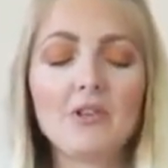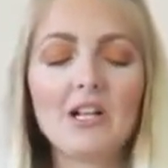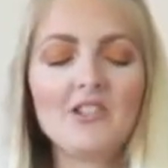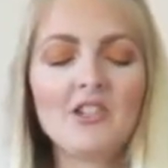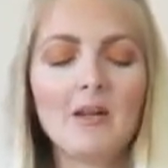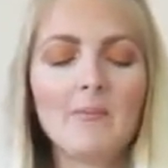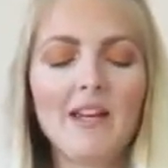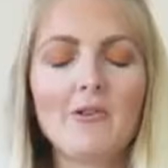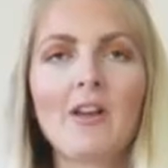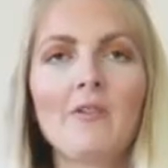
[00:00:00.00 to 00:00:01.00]
Really cheap,
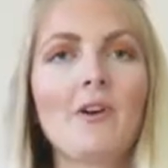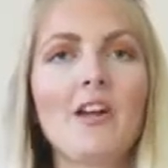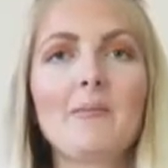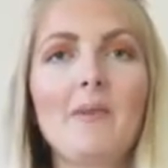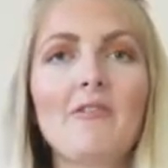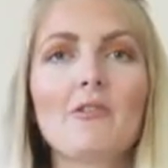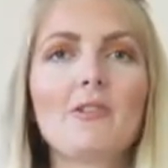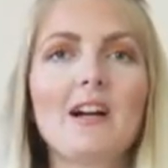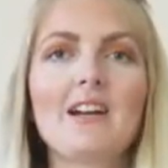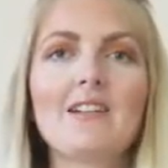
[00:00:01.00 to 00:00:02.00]
and you can find them
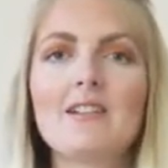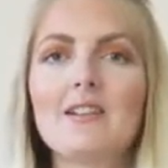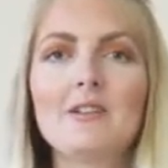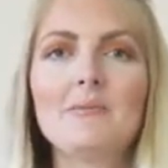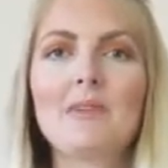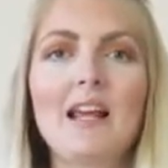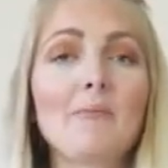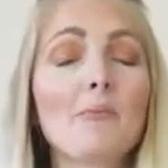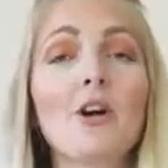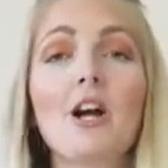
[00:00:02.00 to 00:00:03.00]
everywhere,
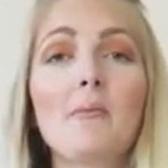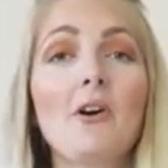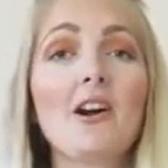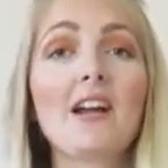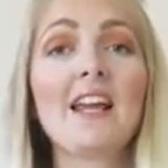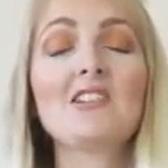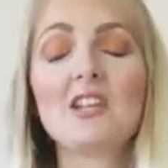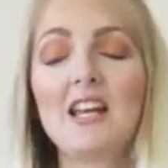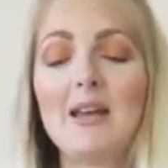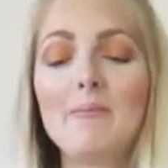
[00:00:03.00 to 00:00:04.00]
like Primark,
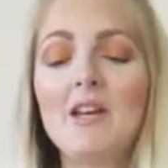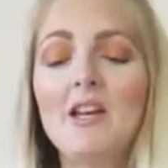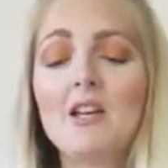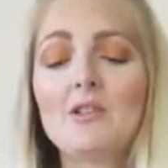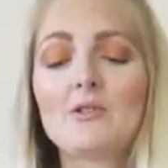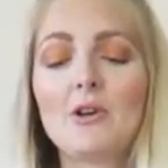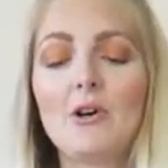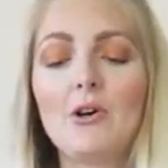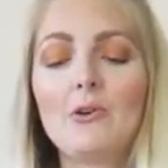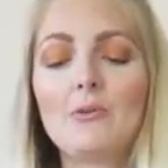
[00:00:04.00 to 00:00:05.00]
H&M.
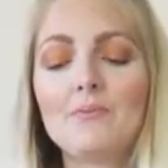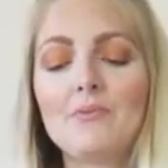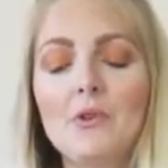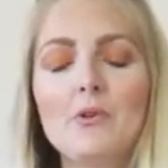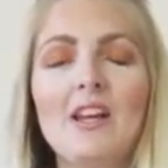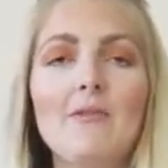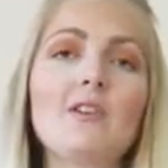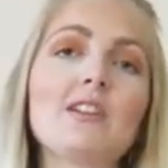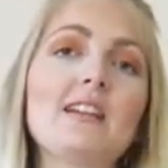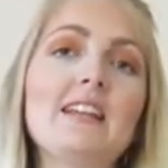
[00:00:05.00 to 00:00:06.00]
So you
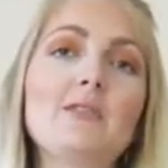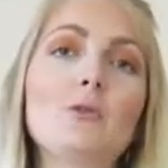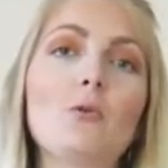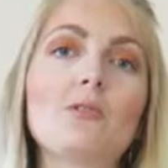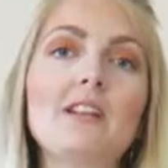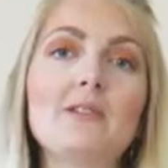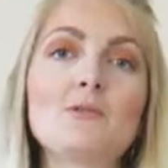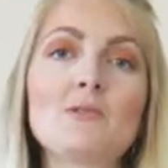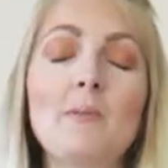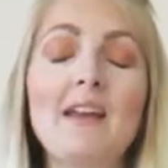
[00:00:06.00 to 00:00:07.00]
definitely don't need
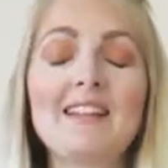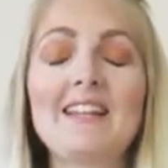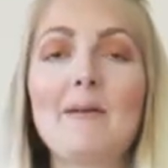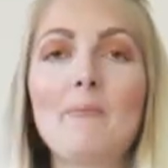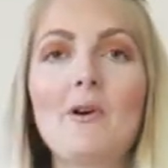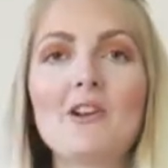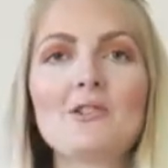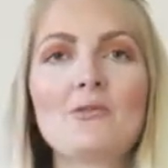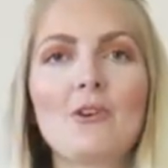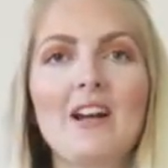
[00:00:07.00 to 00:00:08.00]
to spend that
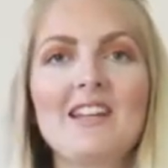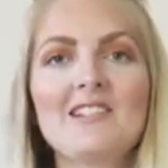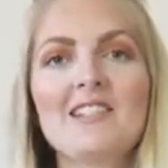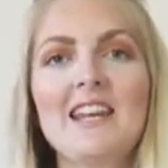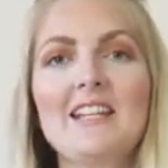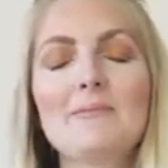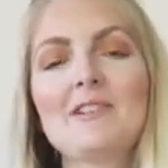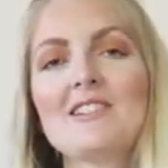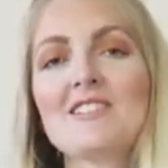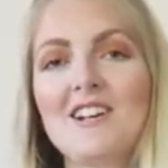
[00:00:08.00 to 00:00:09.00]
much for a
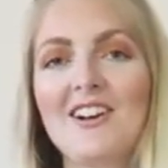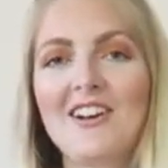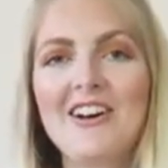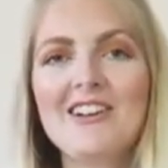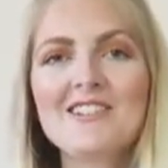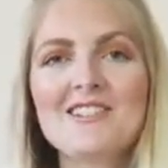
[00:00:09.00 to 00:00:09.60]
statement sunglass.